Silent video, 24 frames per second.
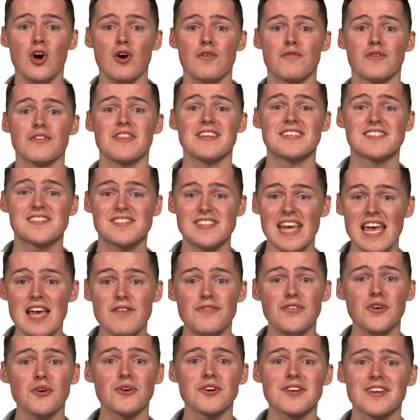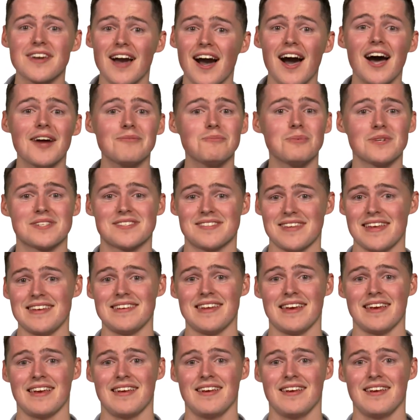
for the Savior God was sending.